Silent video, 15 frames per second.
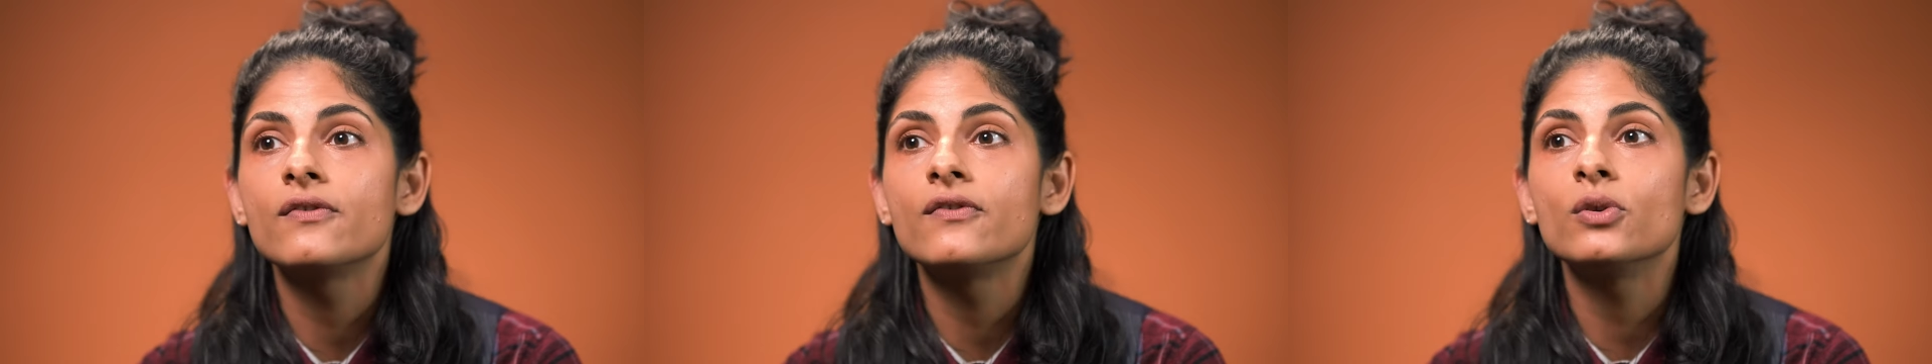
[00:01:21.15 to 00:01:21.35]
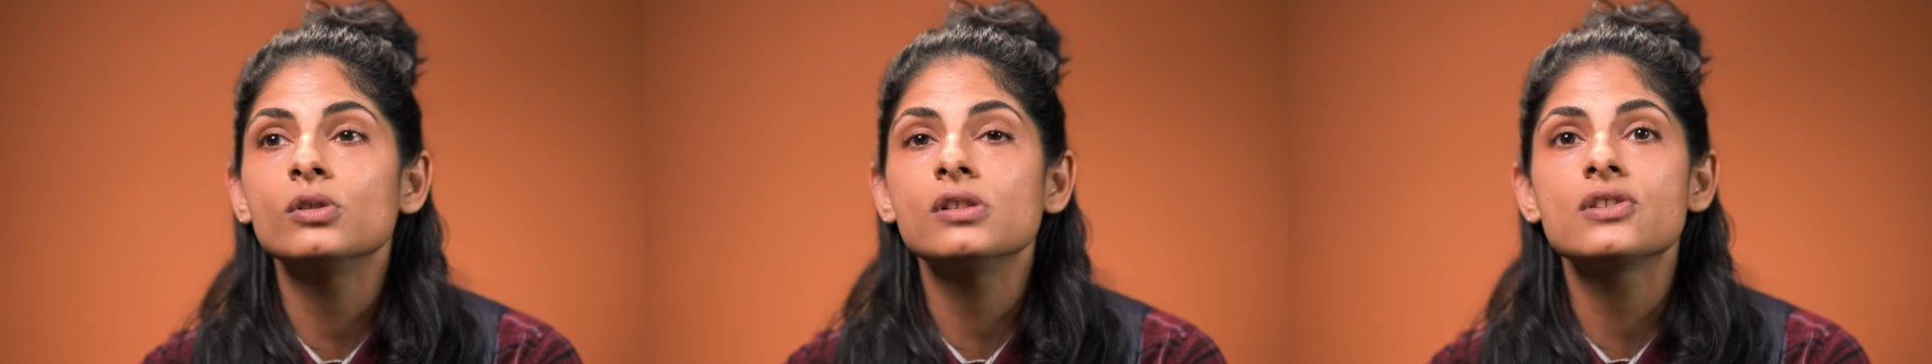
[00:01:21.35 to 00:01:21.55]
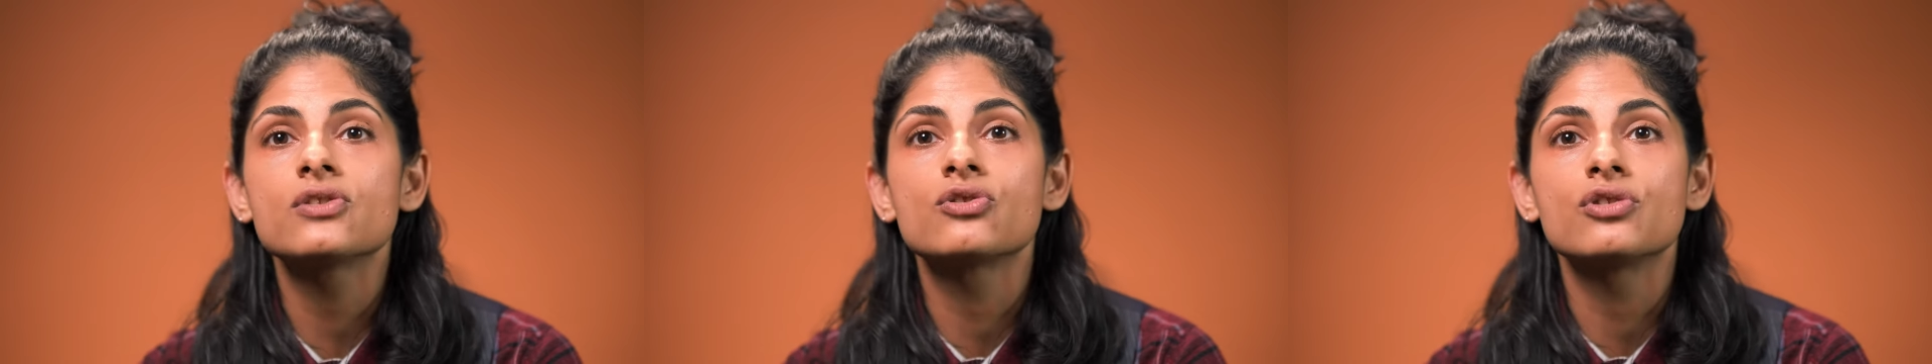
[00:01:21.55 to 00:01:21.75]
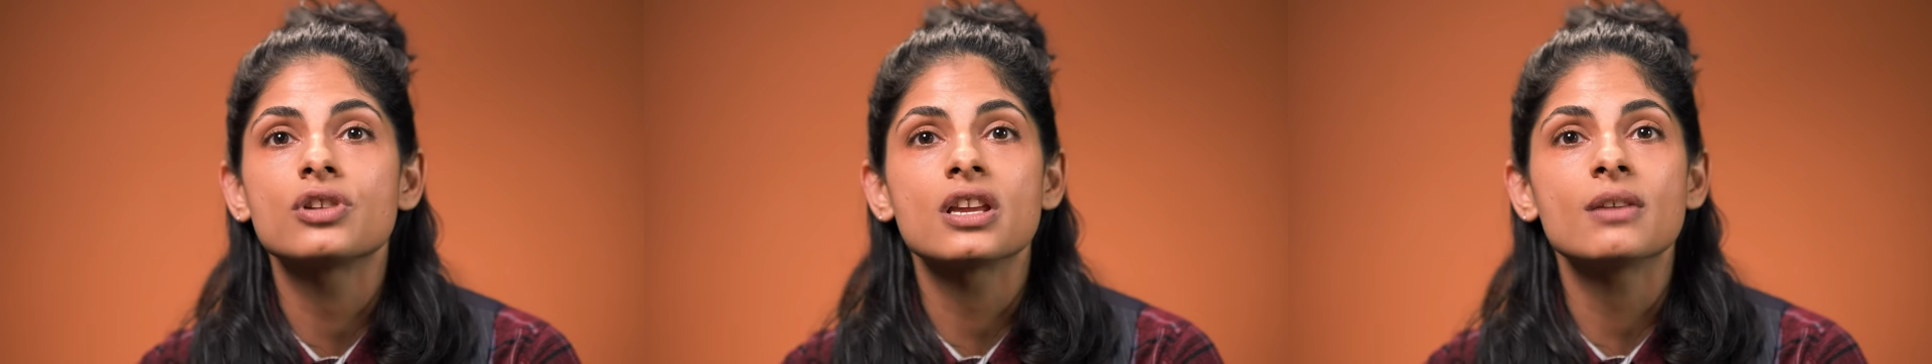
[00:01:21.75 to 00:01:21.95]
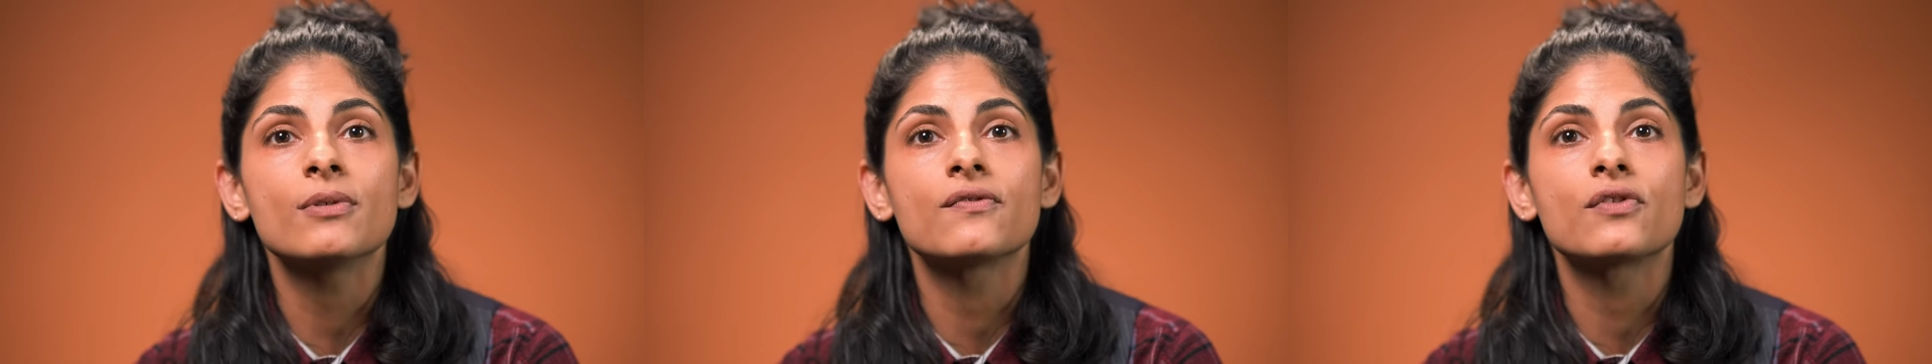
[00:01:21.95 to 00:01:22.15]
full
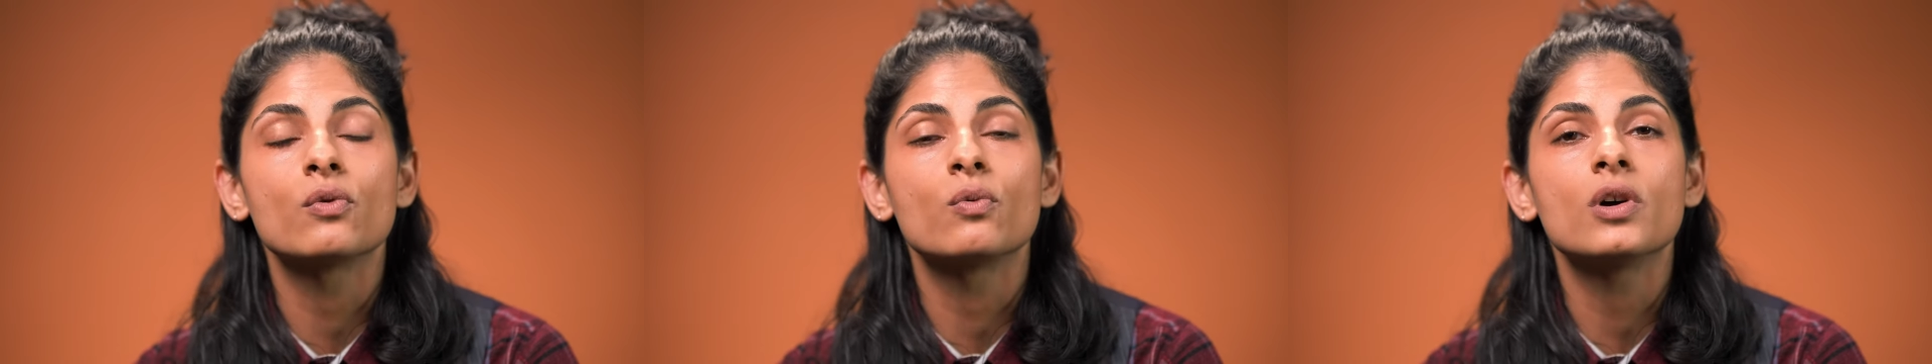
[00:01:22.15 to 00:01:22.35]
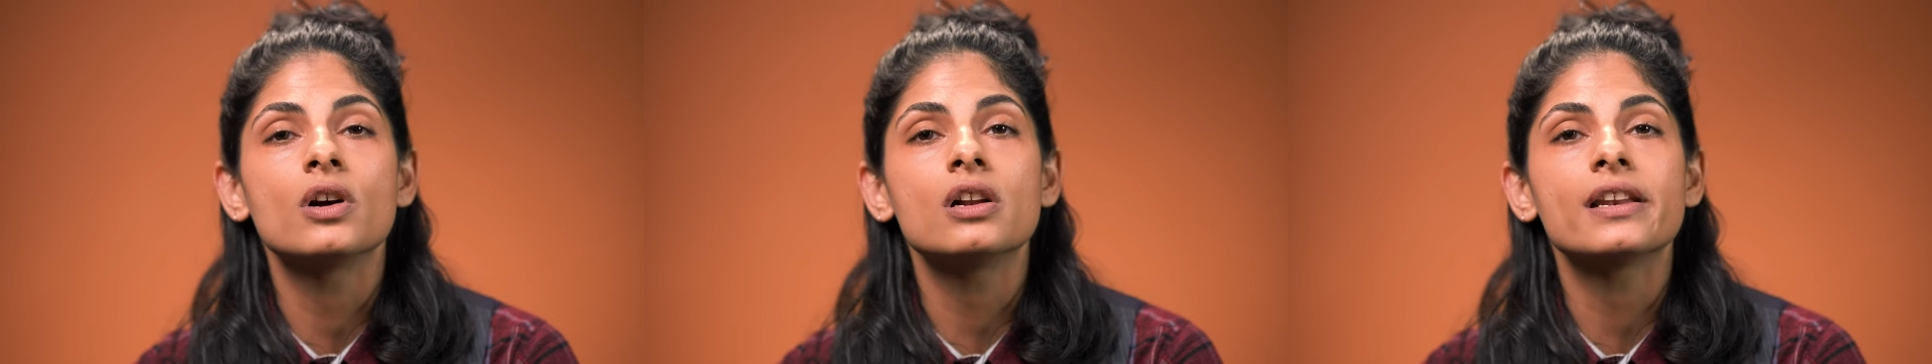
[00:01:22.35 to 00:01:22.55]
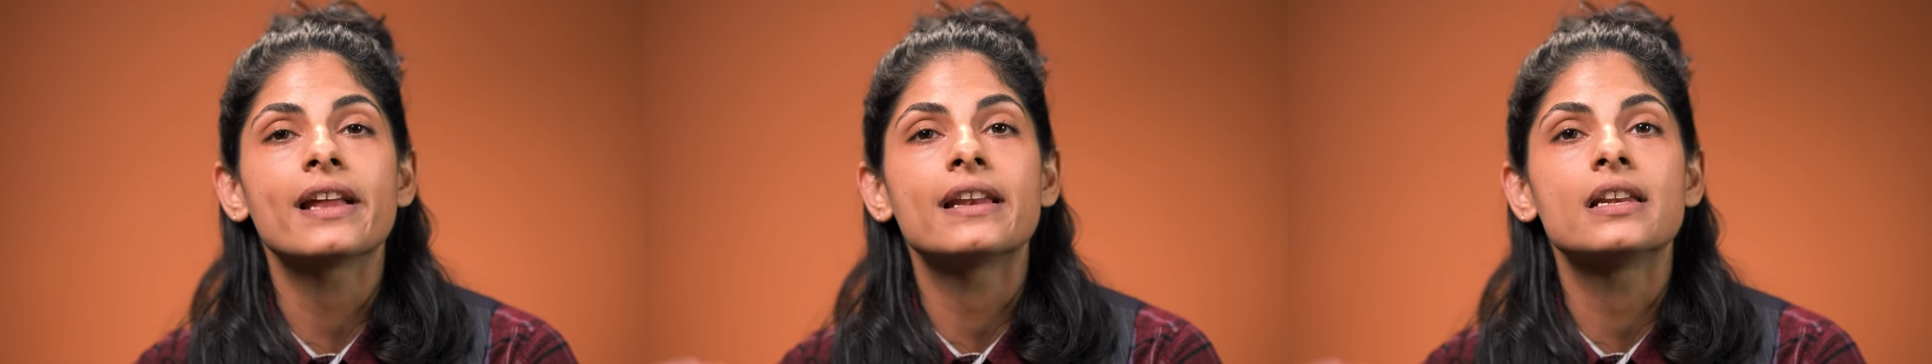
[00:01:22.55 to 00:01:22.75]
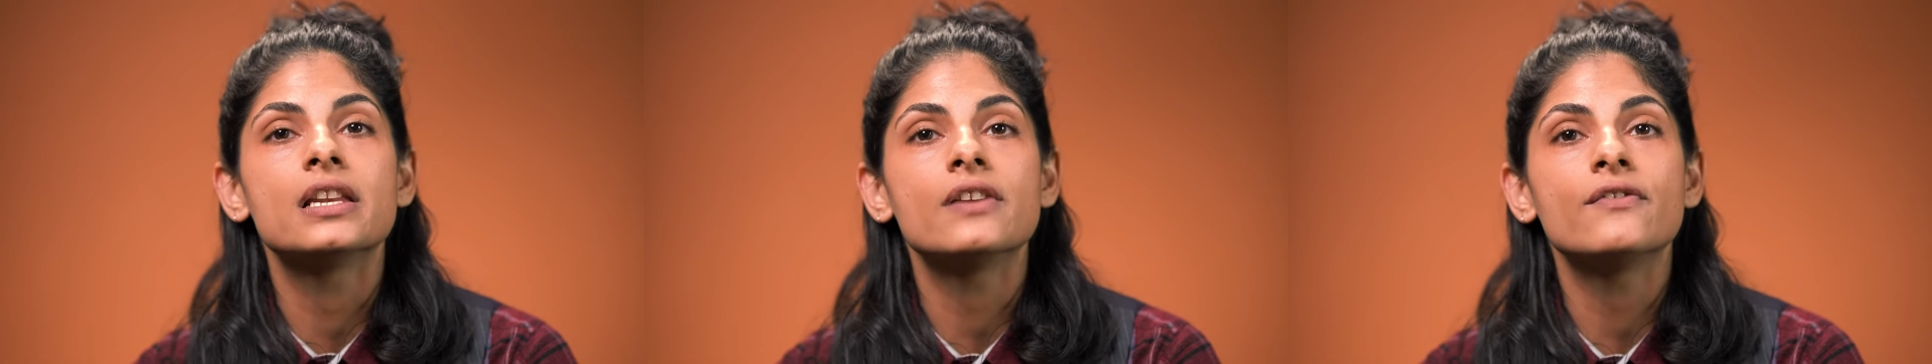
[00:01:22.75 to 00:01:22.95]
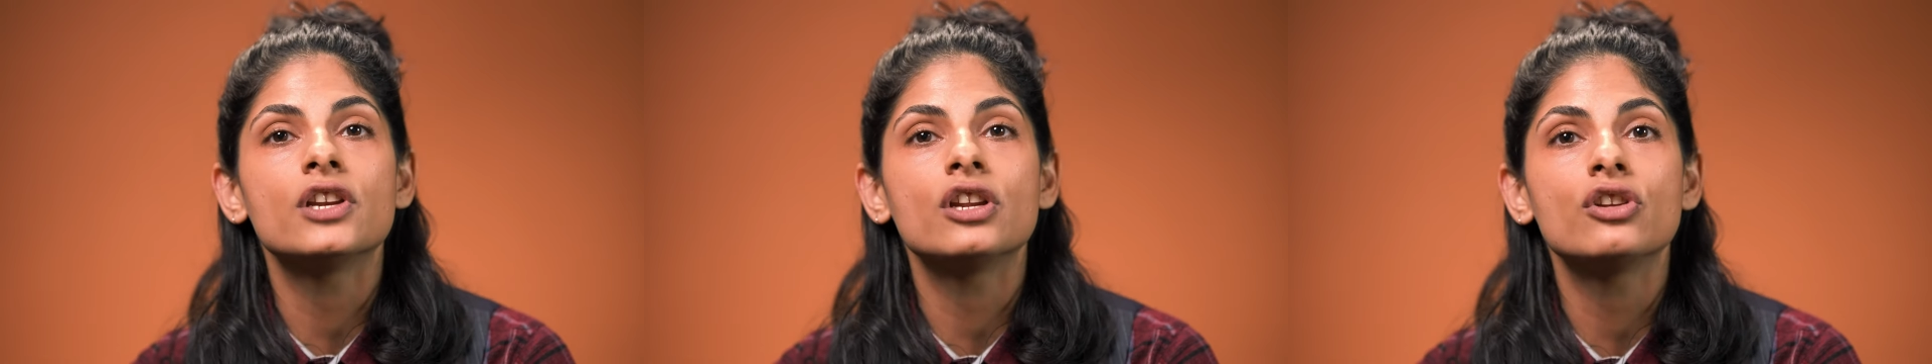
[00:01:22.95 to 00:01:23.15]
stream of the world and
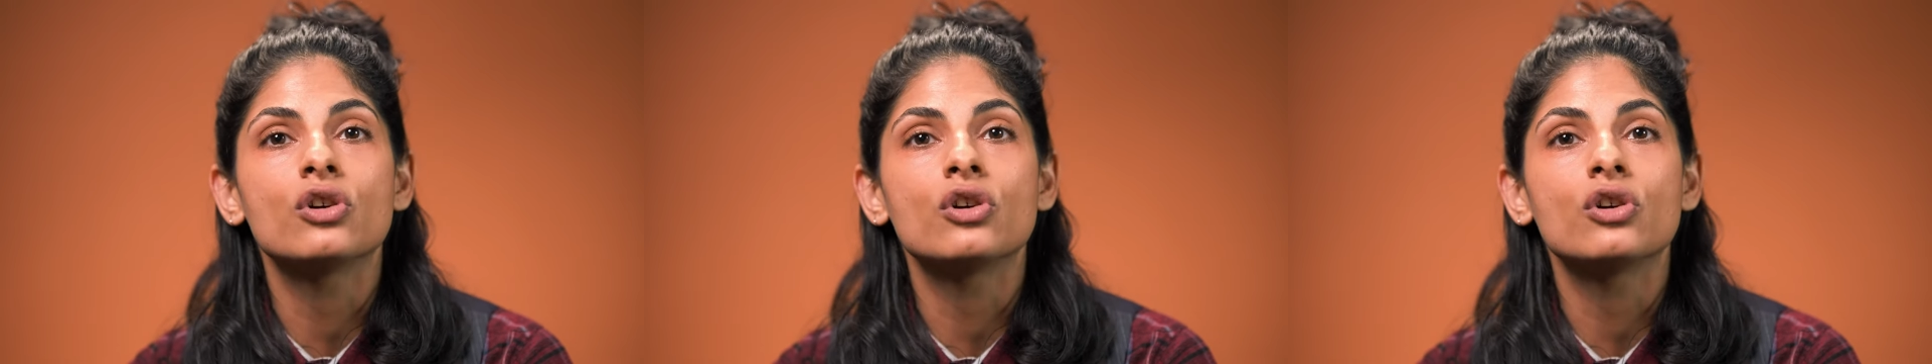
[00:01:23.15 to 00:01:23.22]
live in a